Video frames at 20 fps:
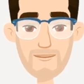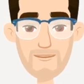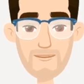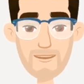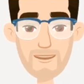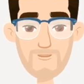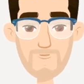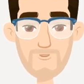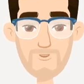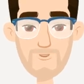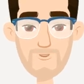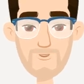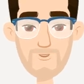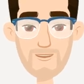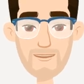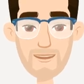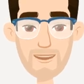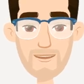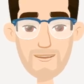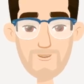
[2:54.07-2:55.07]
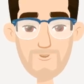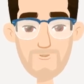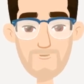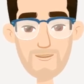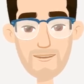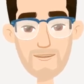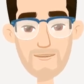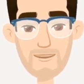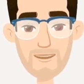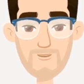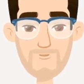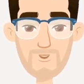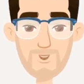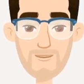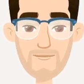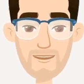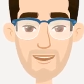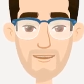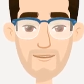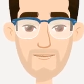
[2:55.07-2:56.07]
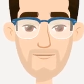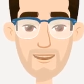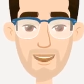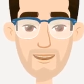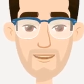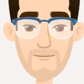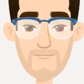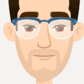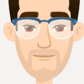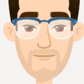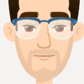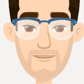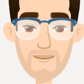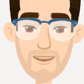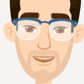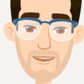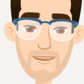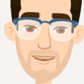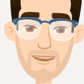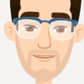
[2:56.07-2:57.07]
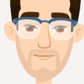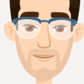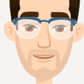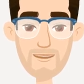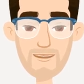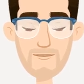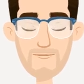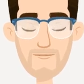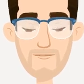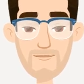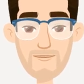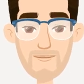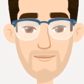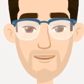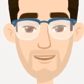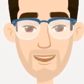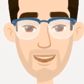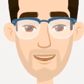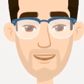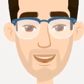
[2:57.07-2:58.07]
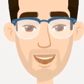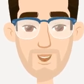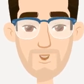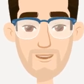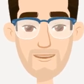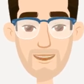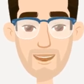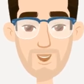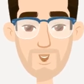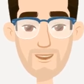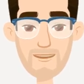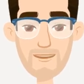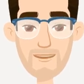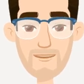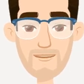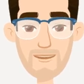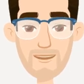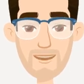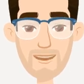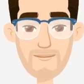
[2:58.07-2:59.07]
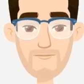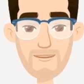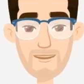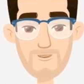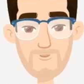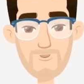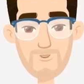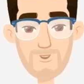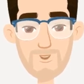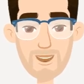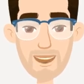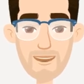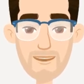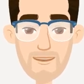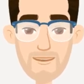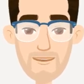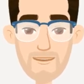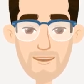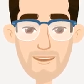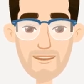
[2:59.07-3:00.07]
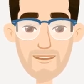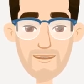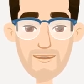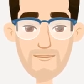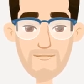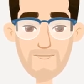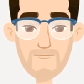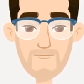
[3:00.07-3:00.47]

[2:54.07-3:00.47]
by proteinuria over 3.5 grams, edema, and common causes like minimal change disease.